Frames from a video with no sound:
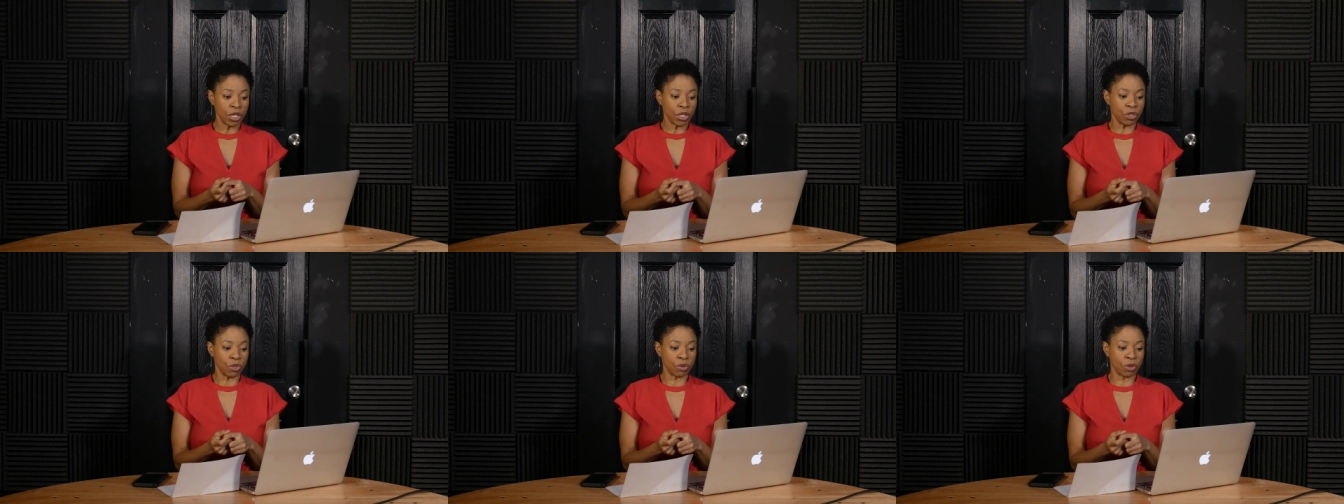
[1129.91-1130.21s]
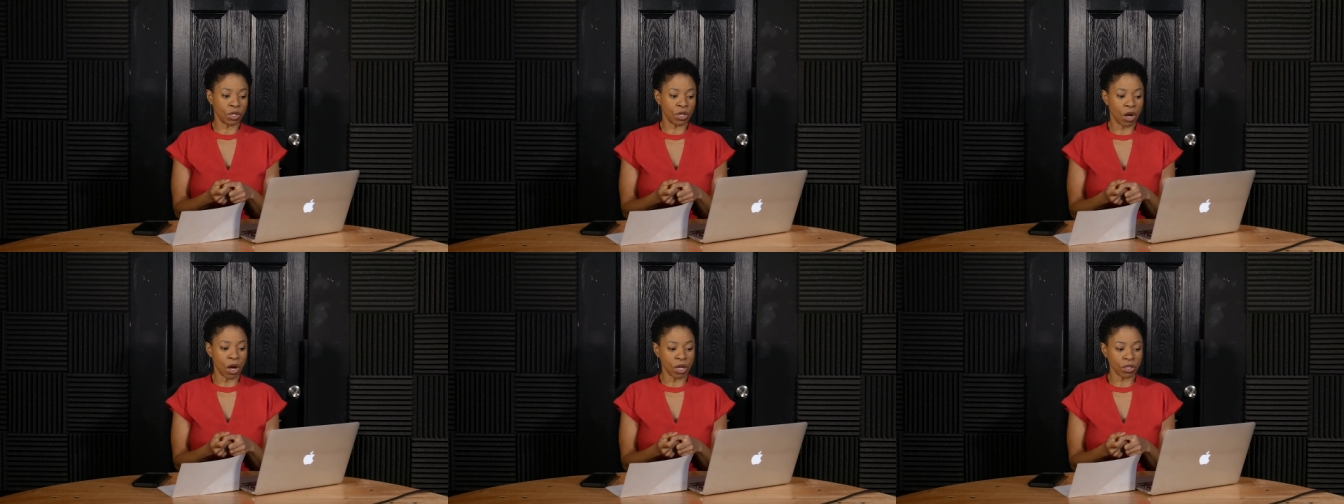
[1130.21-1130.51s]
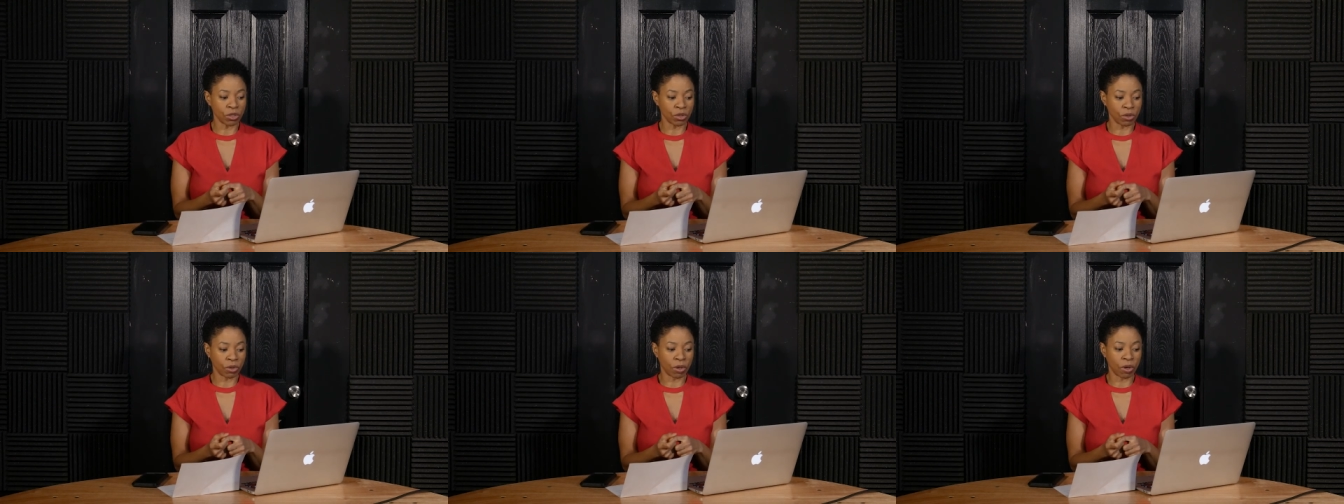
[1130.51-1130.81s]
You can
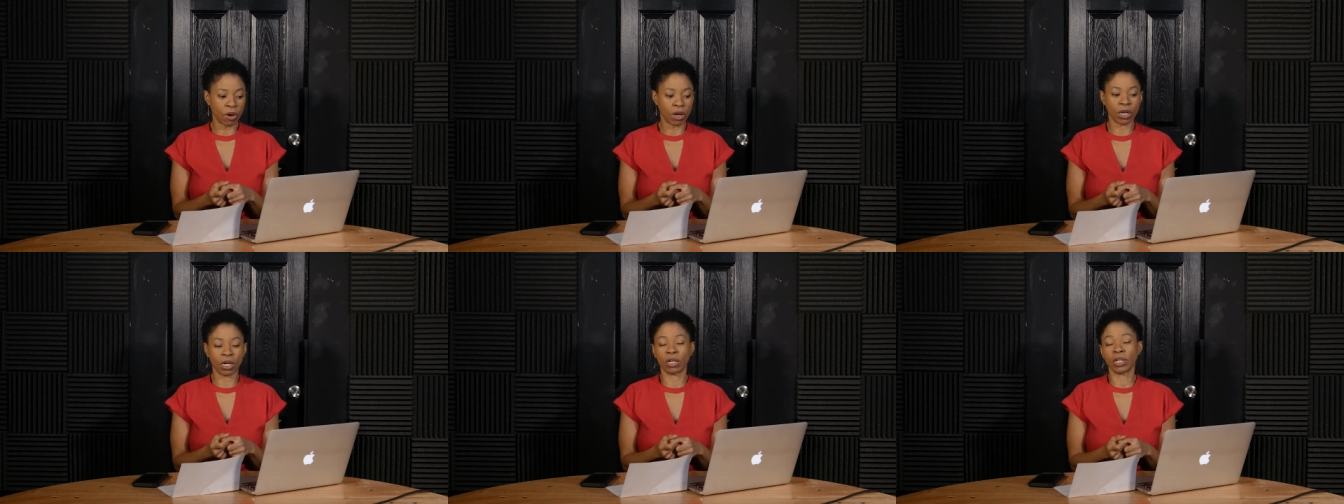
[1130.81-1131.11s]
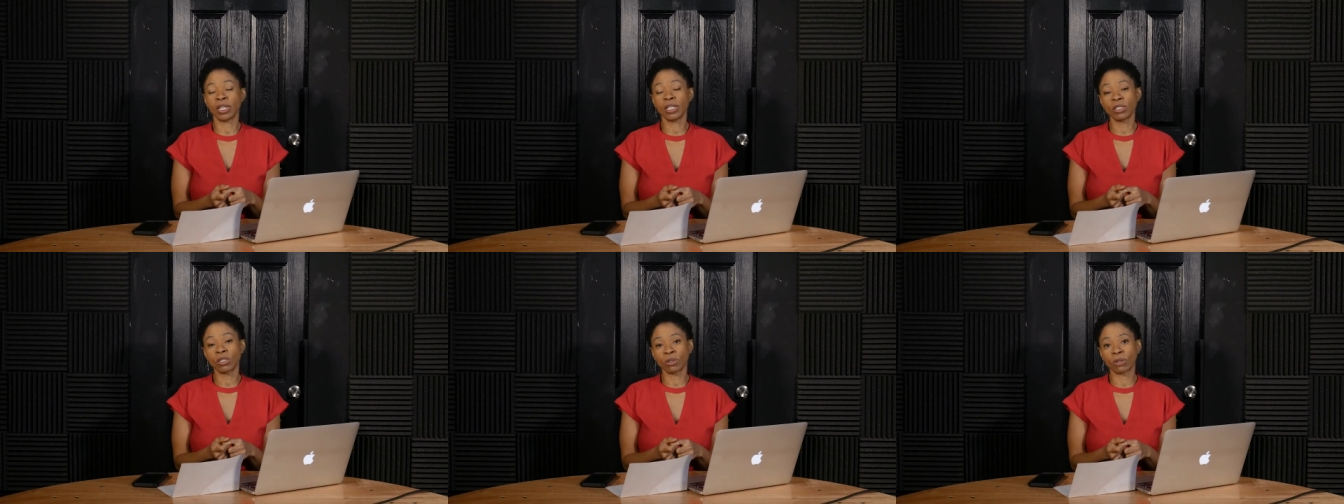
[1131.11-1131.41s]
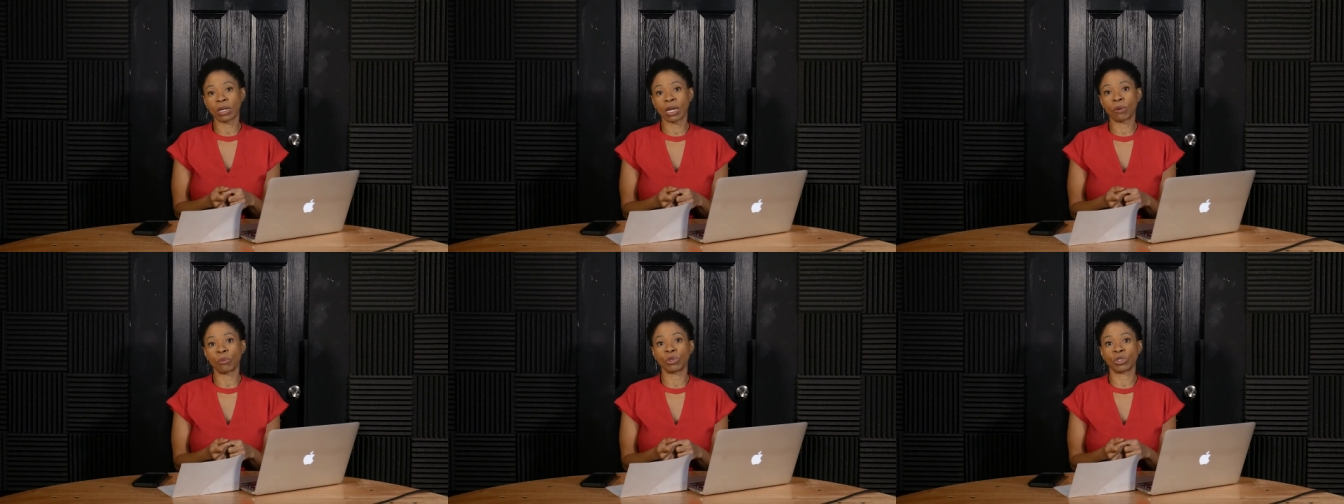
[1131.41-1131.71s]
also go on our
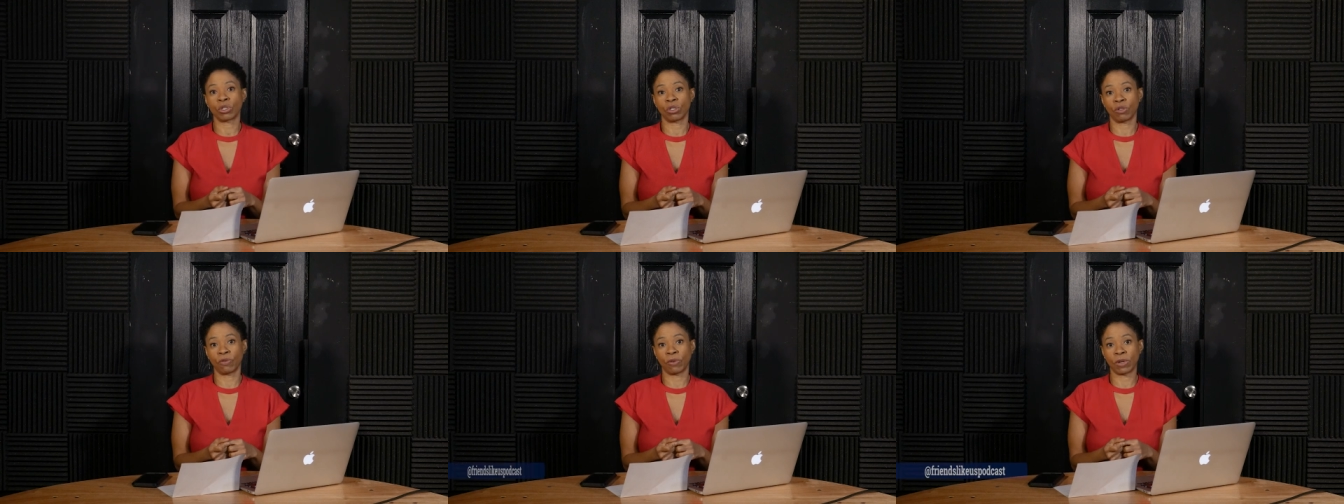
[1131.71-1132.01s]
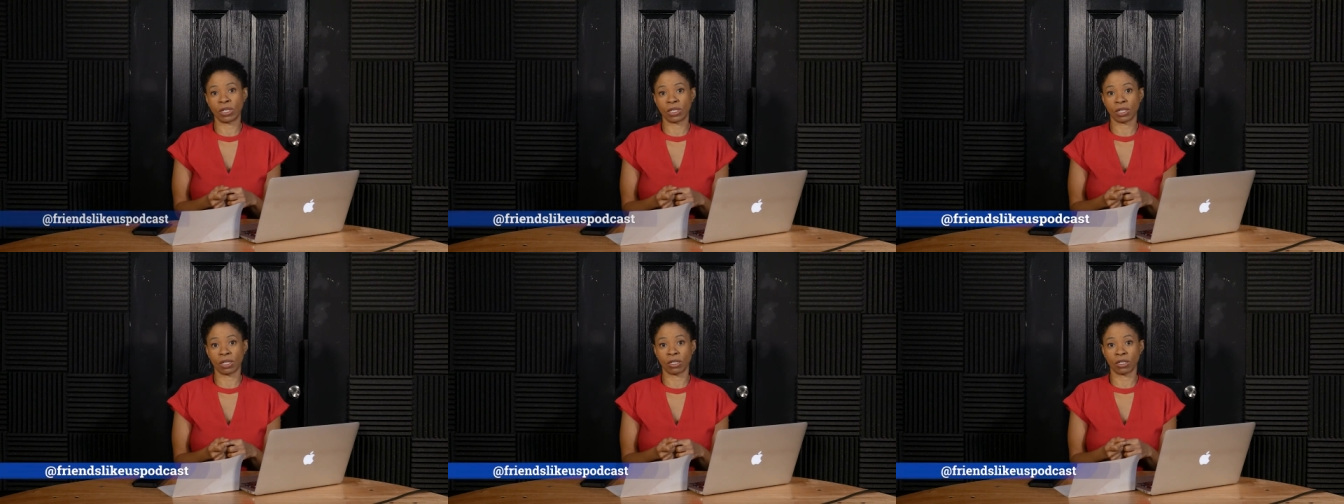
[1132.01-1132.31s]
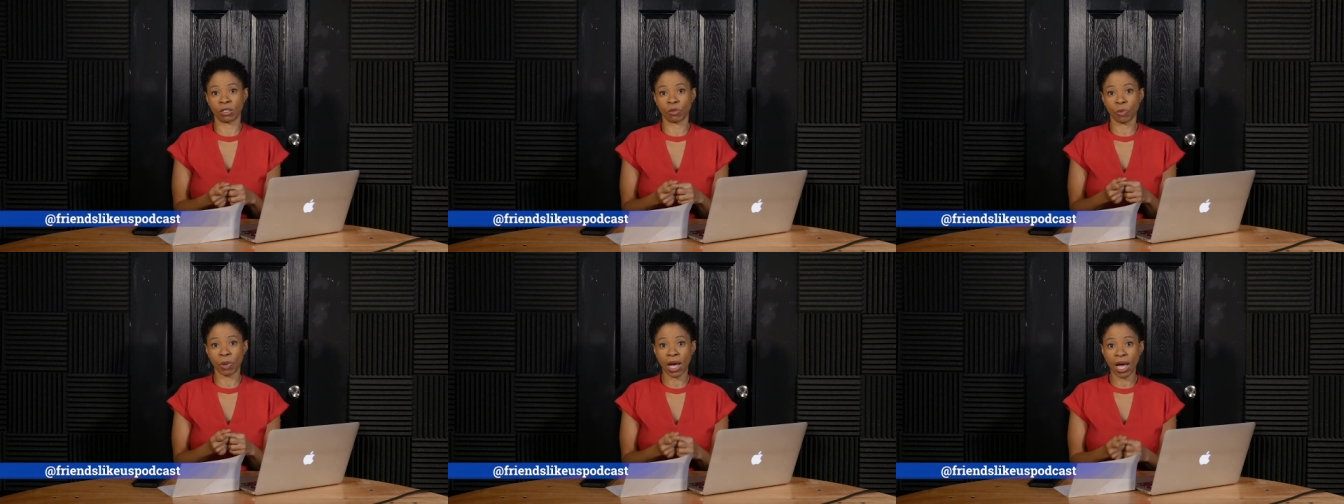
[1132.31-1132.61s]
Instagram, which is Friends Like
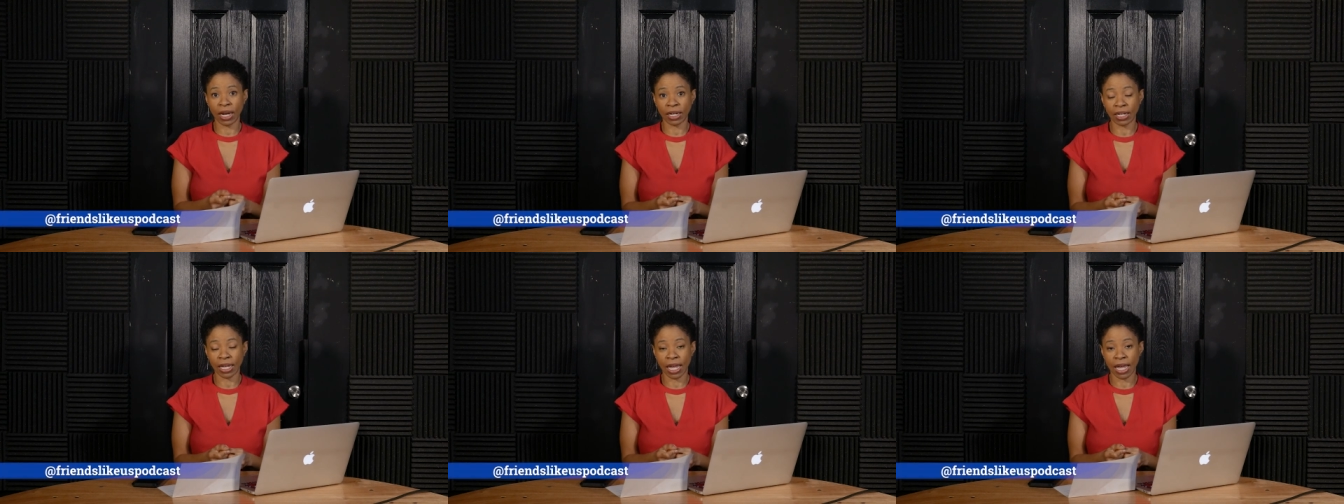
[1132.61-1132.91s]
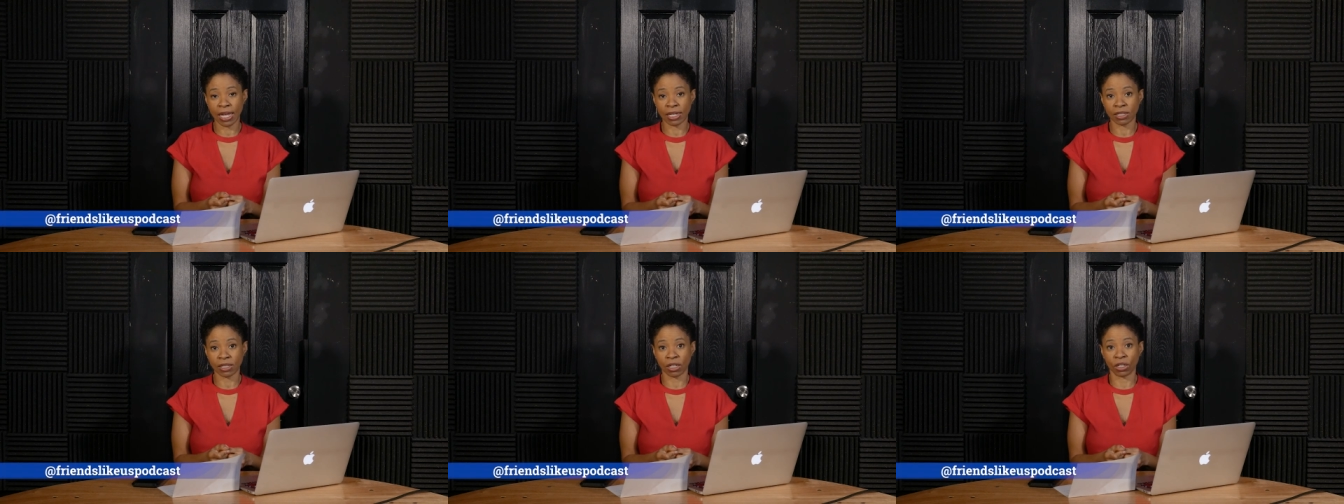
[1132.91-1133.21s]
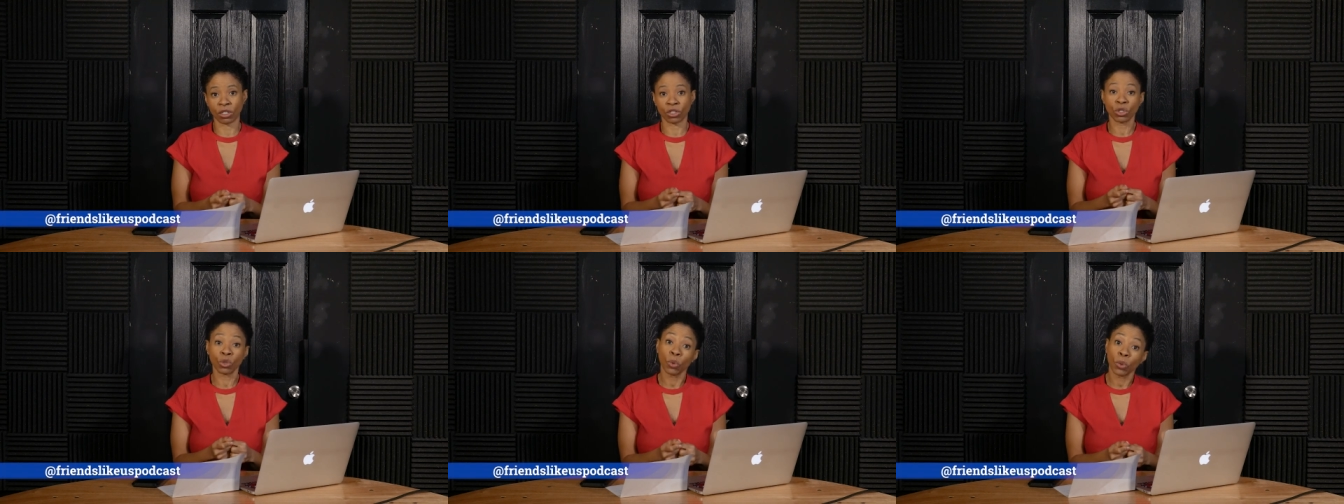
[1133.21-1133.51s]
Us Podcast,
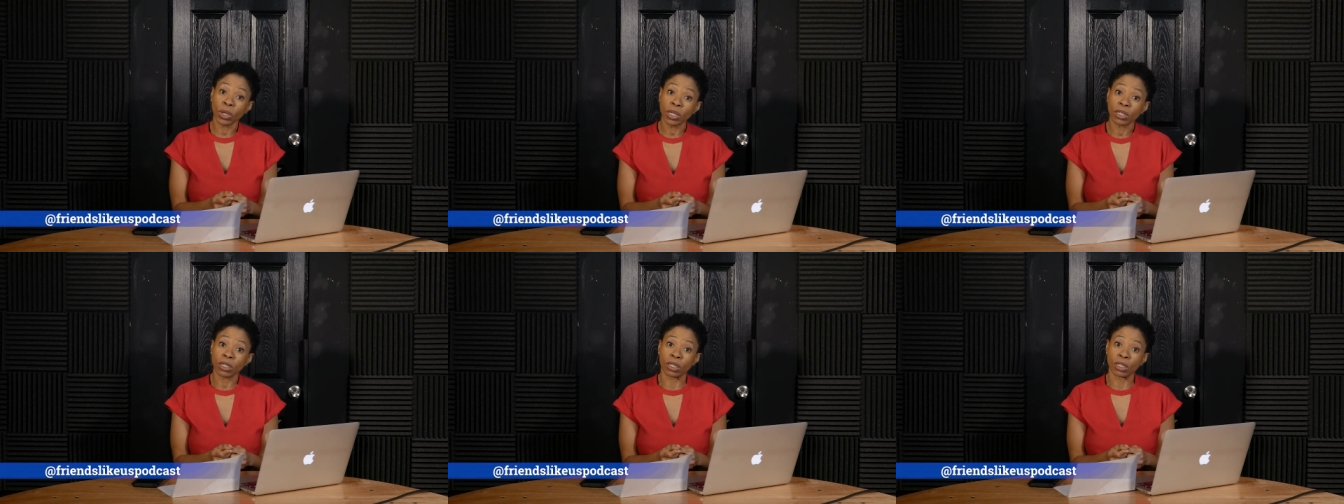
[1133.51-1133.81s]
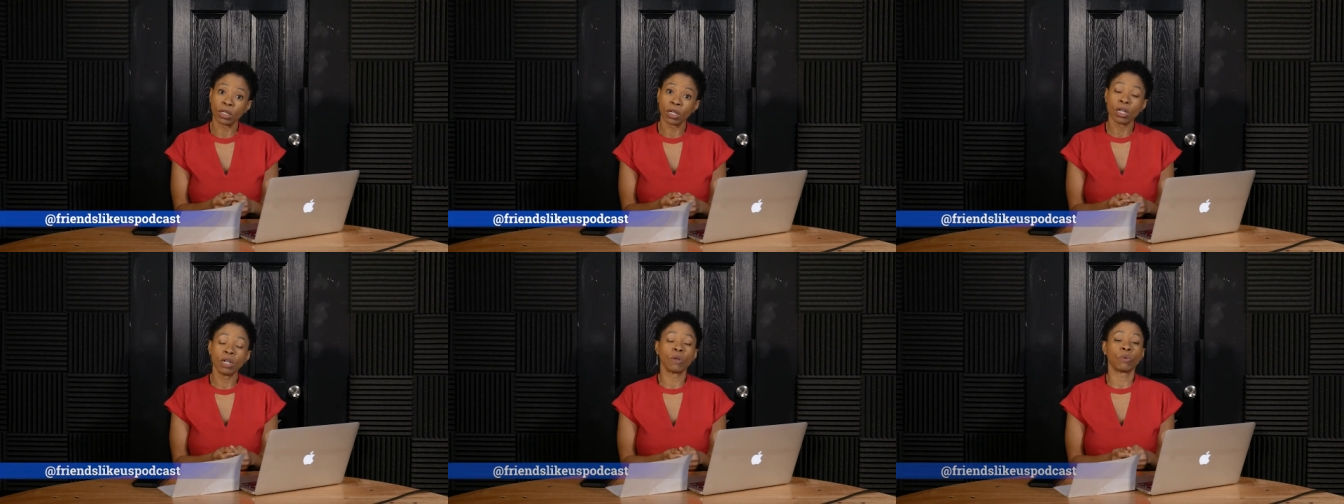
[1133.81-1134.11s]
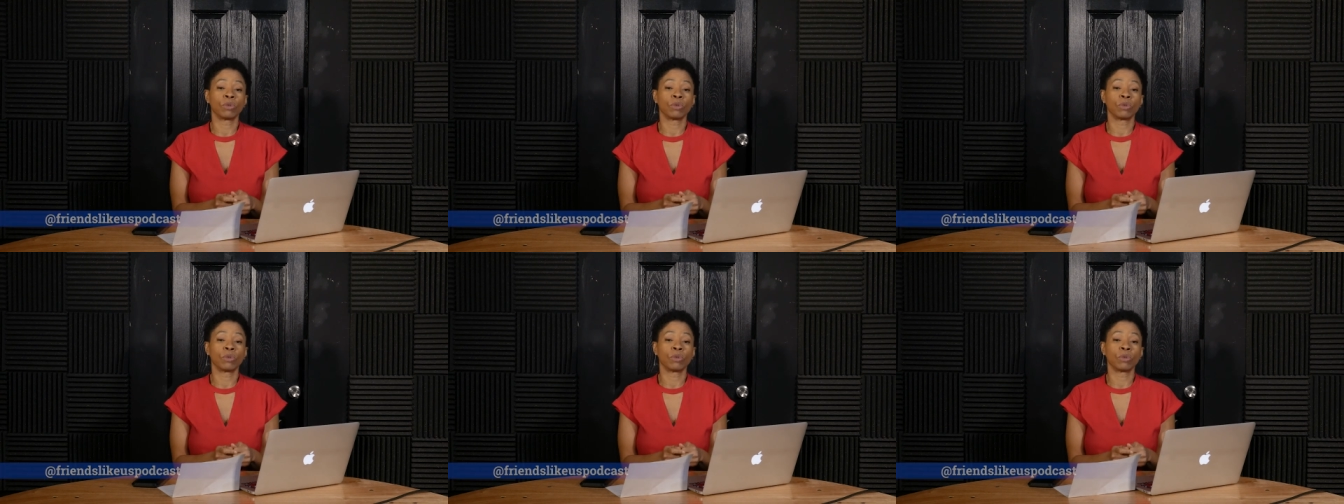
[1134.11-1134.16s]
and our Twitter,